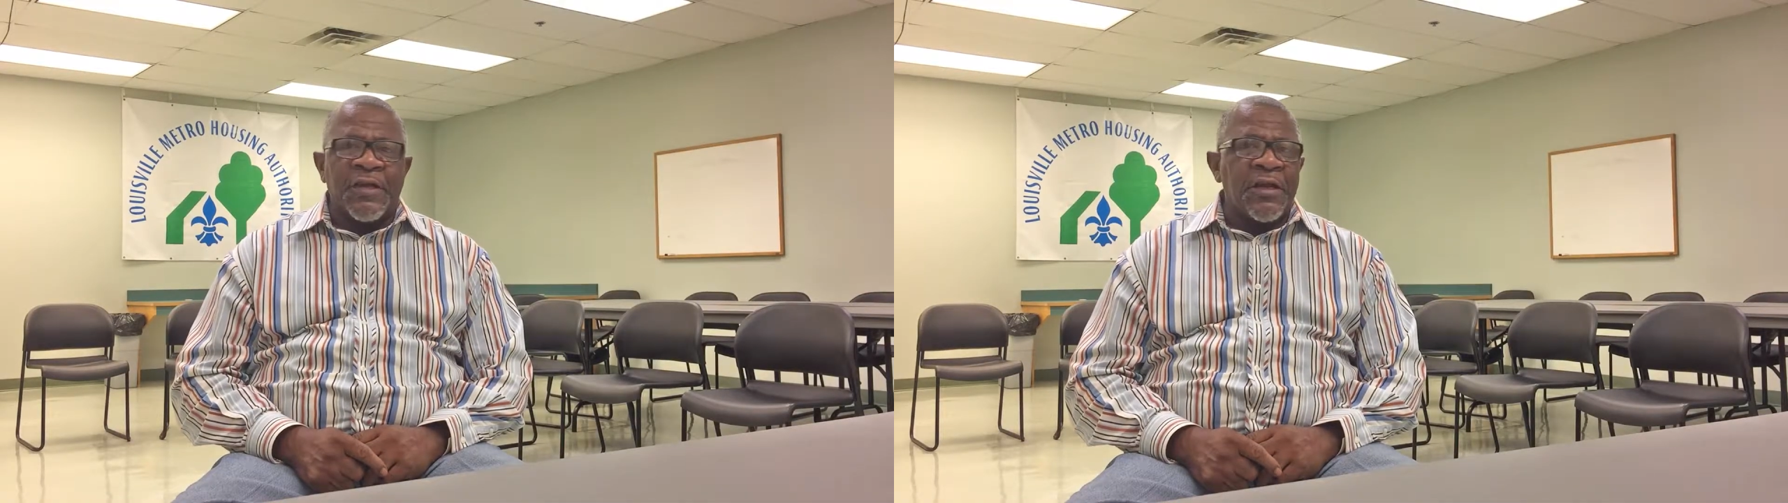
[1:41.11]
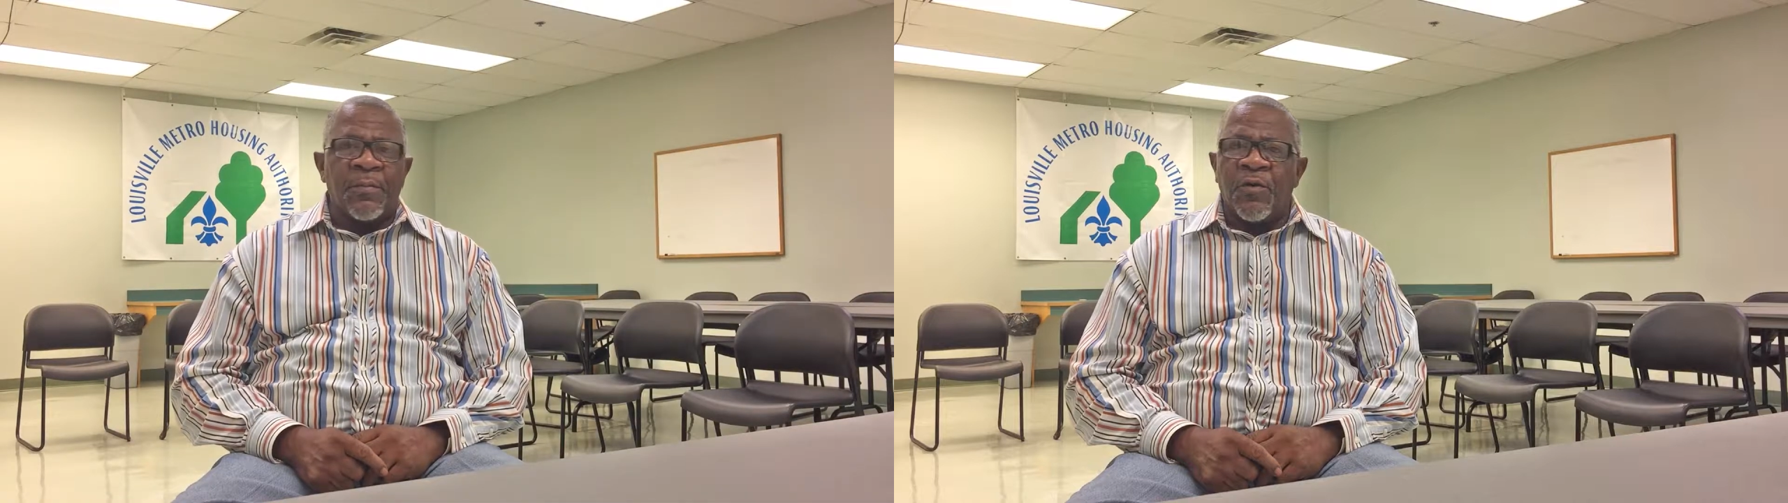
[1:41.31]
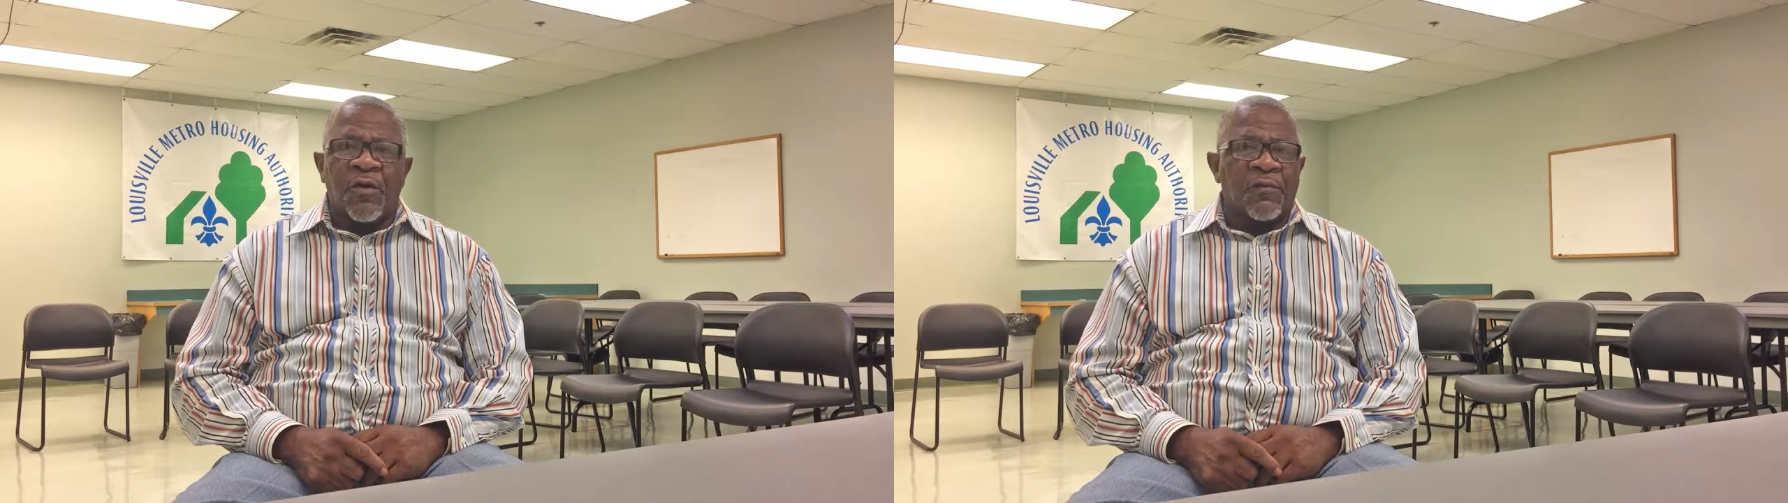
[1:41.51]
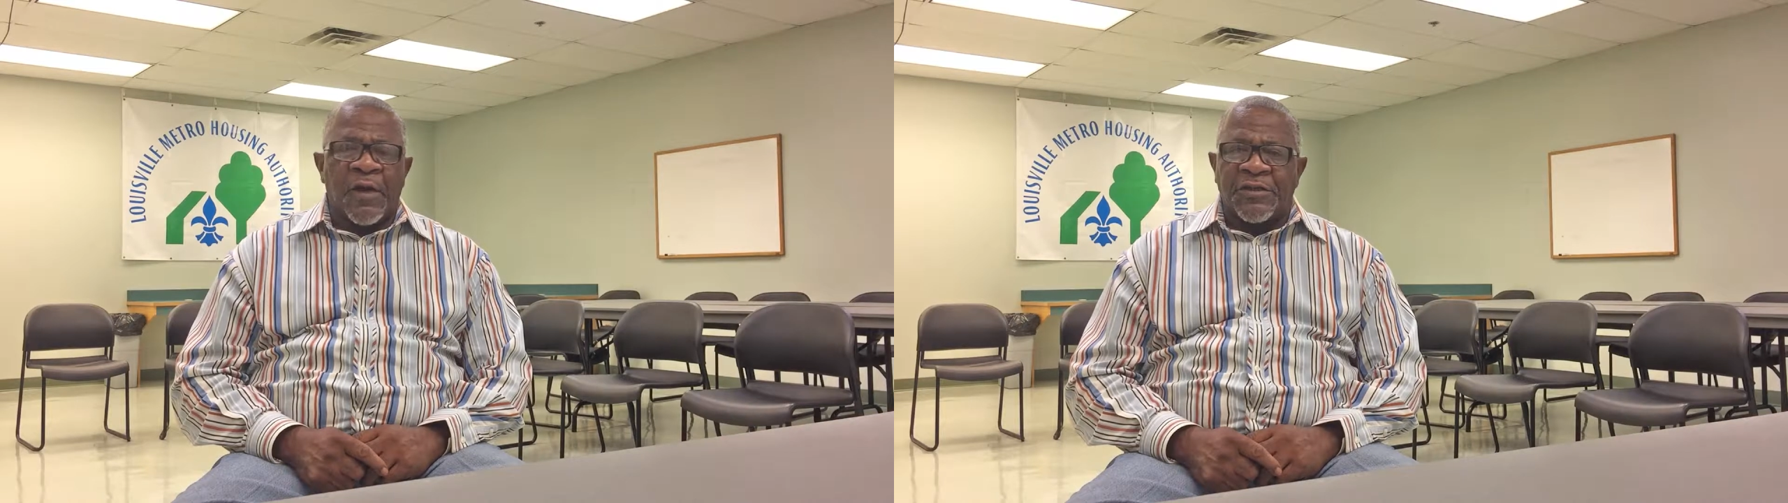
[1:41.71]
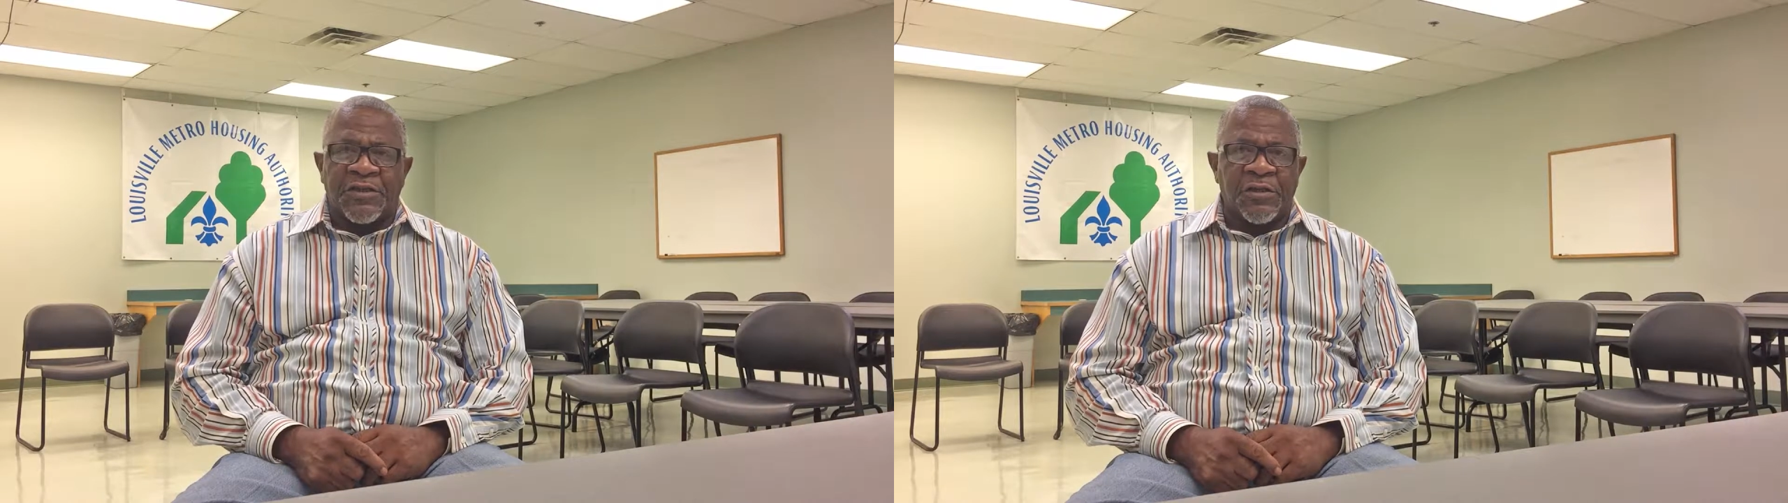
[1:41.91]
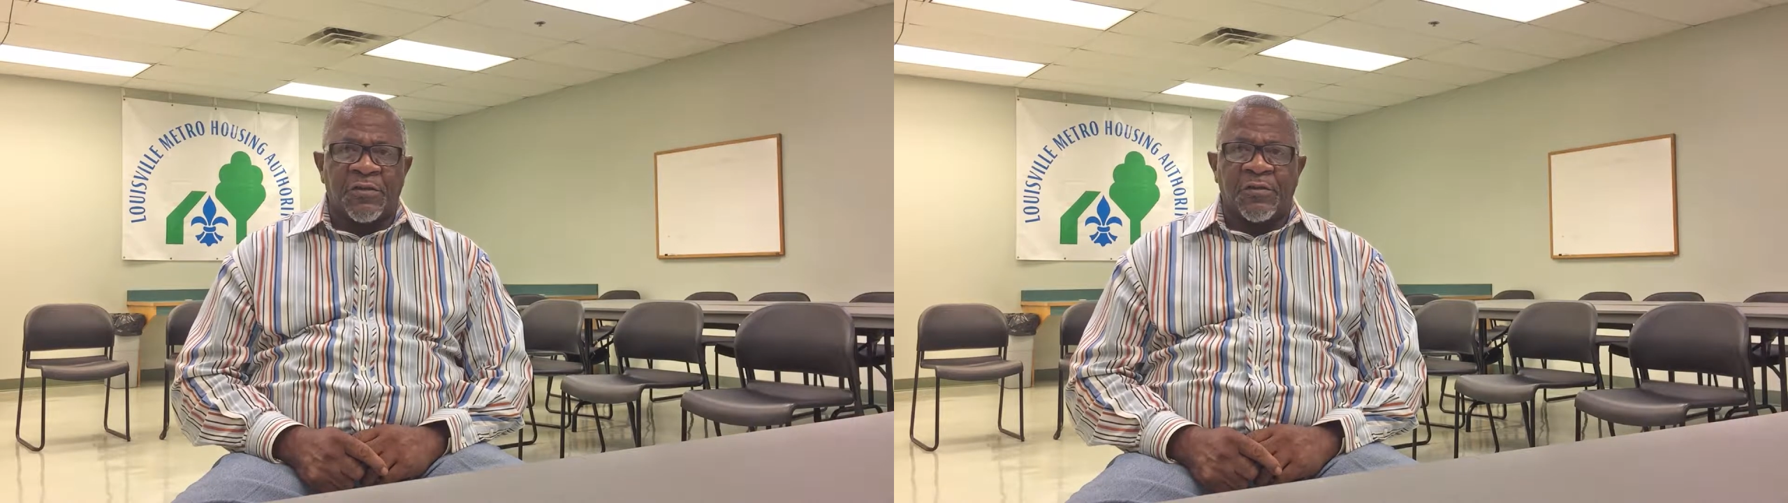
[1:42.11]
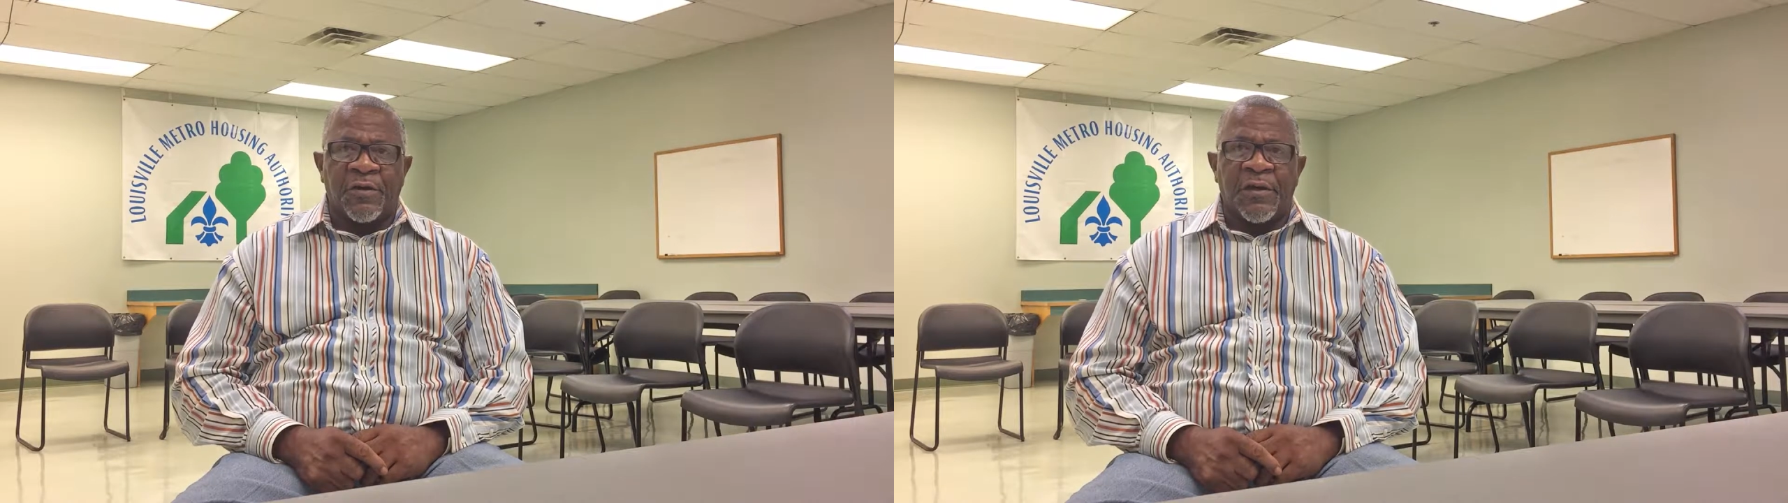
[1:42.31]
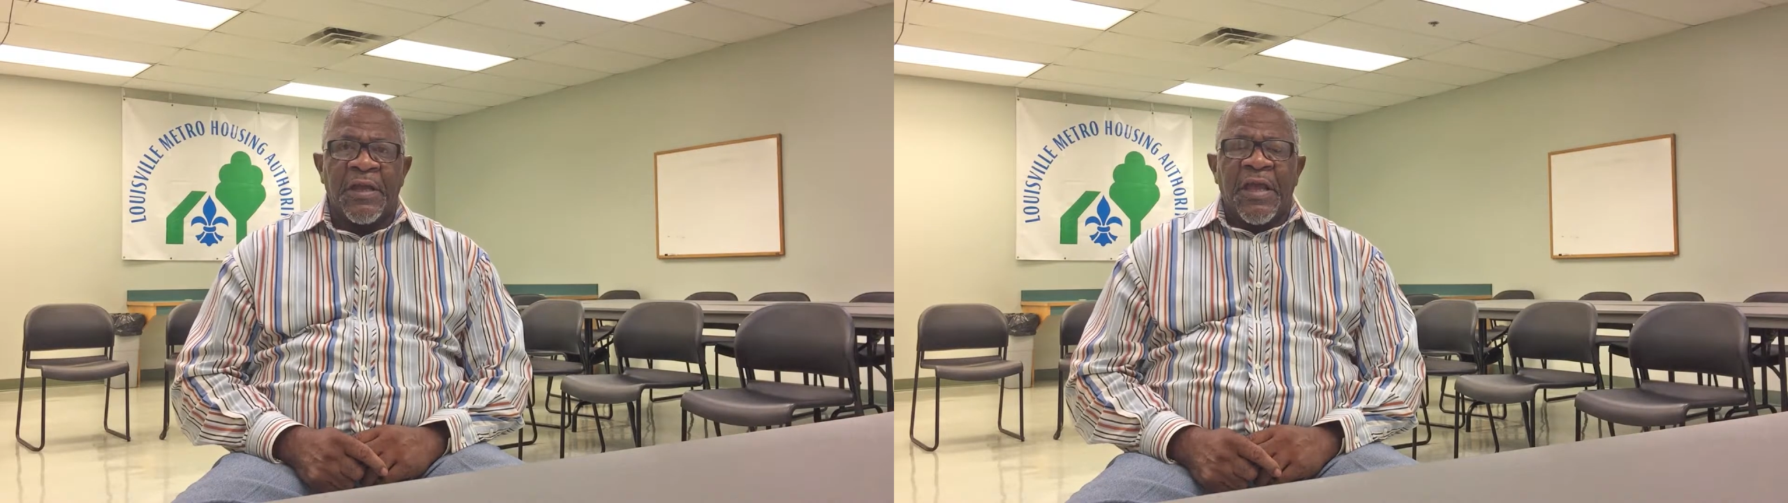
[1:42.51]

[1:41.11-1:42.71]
any more of our children.